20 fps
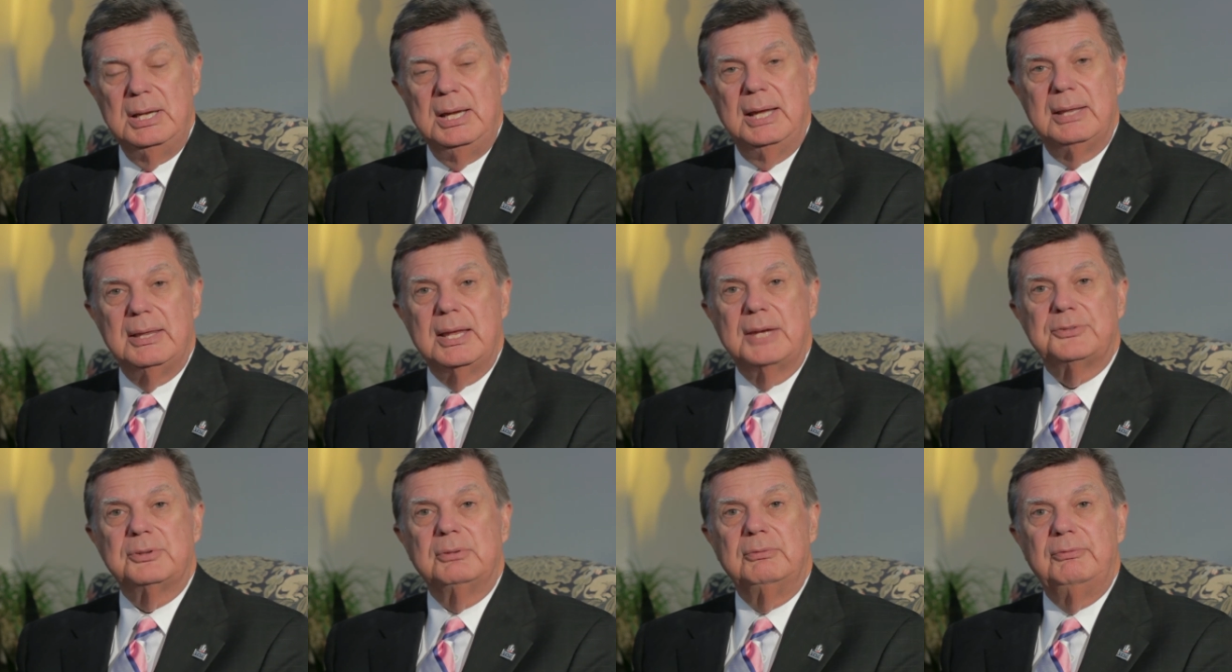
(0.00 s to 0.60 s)
and
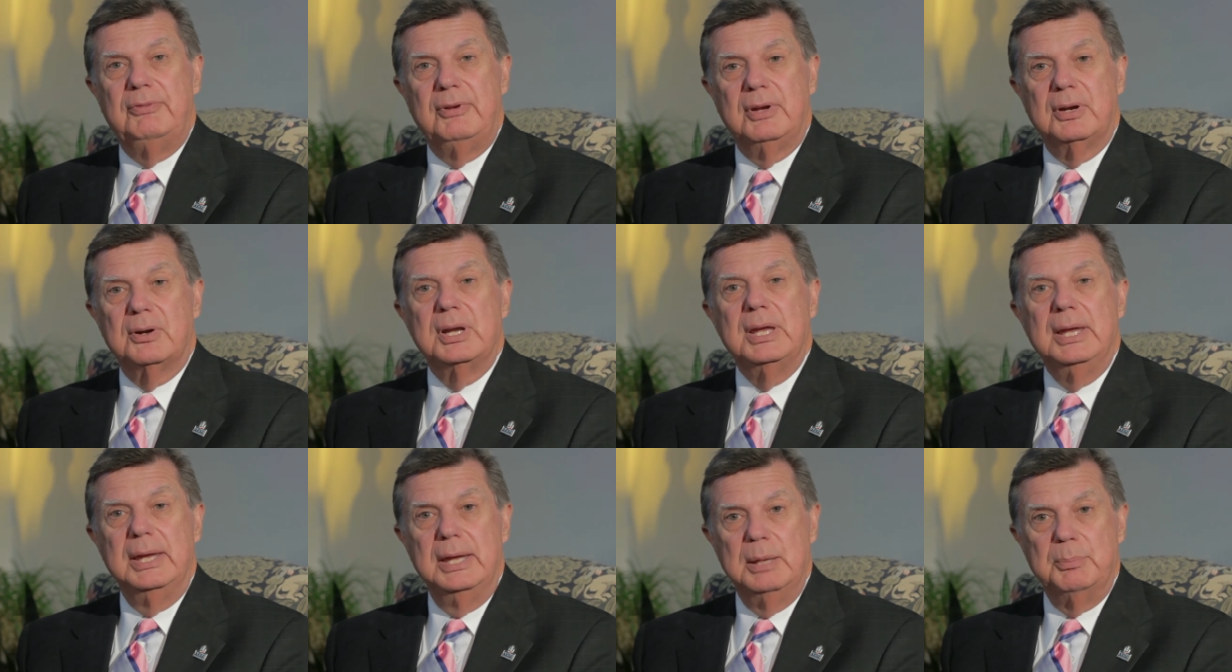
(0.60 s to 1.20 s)
that's a
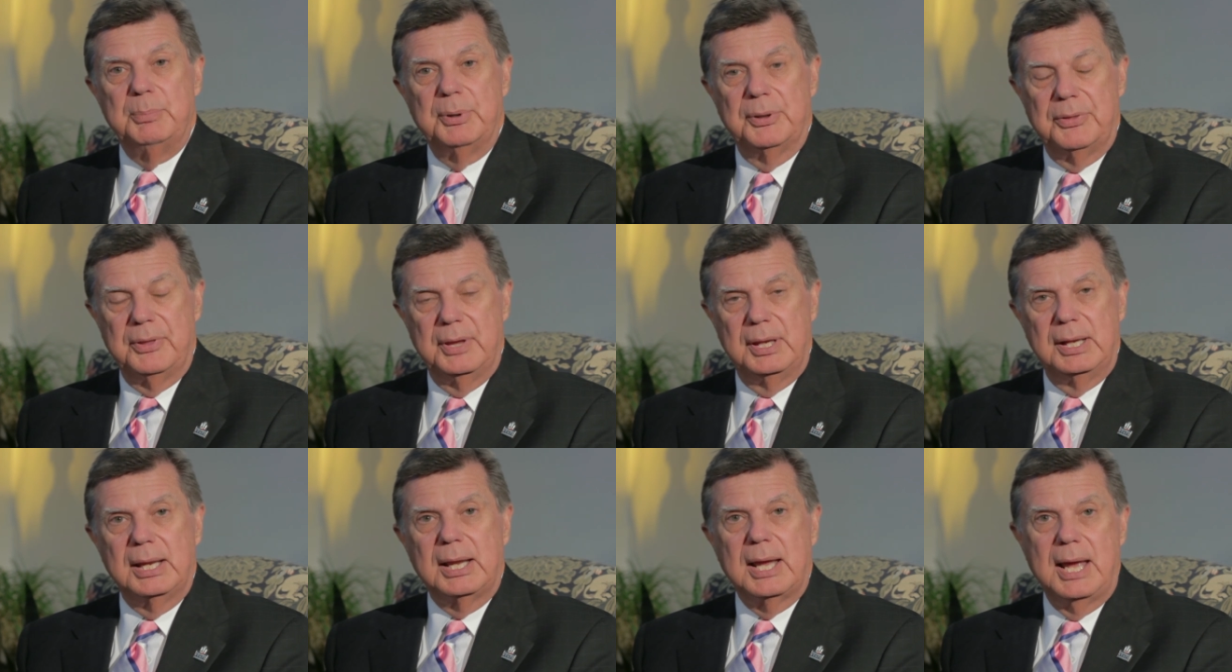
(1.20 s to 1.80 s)
very
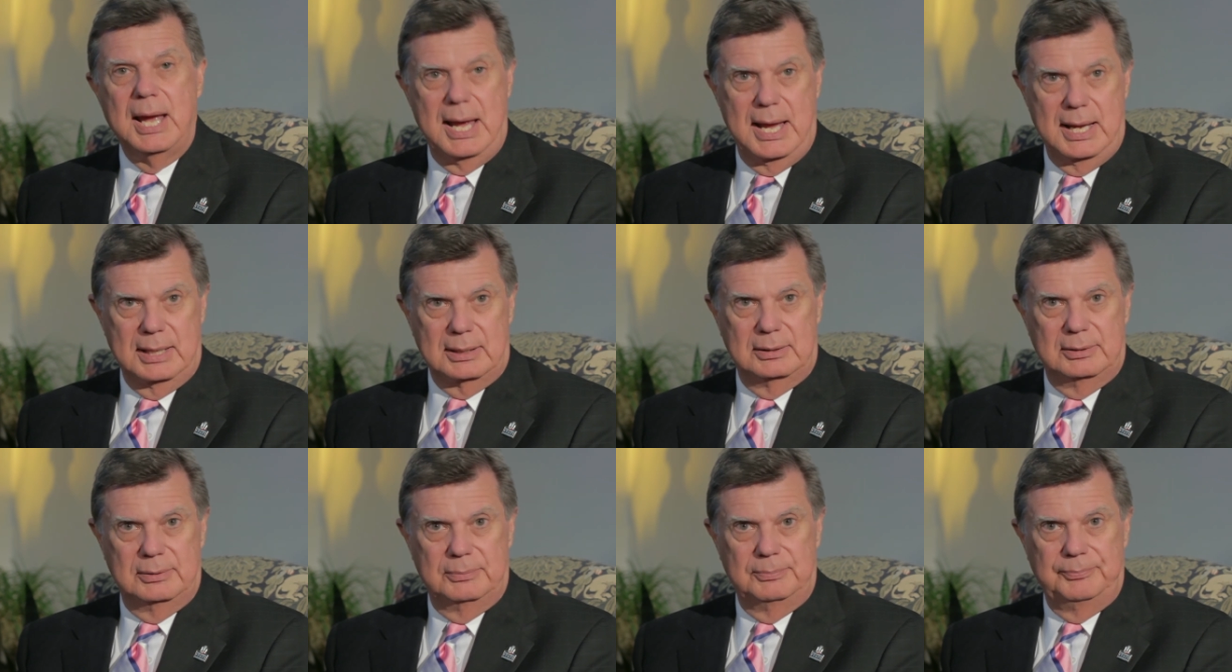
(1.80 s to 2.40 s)
empathetic
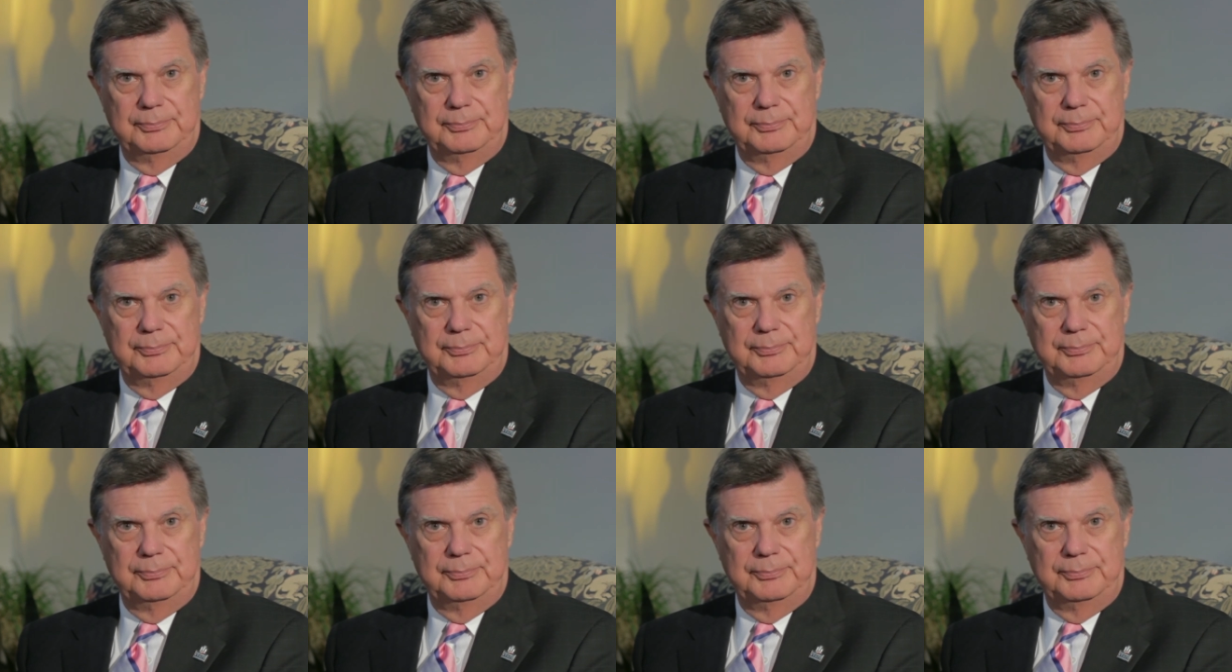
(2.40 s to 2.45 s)
act.